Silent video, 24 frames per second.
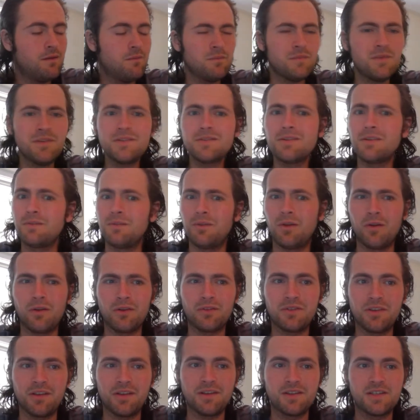There's no
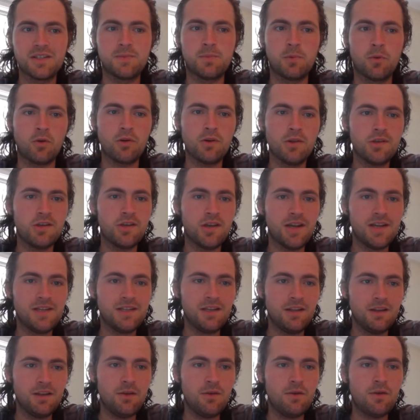loyalty in sports,
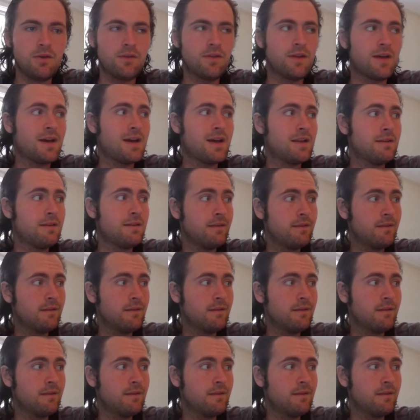Jason. You know that.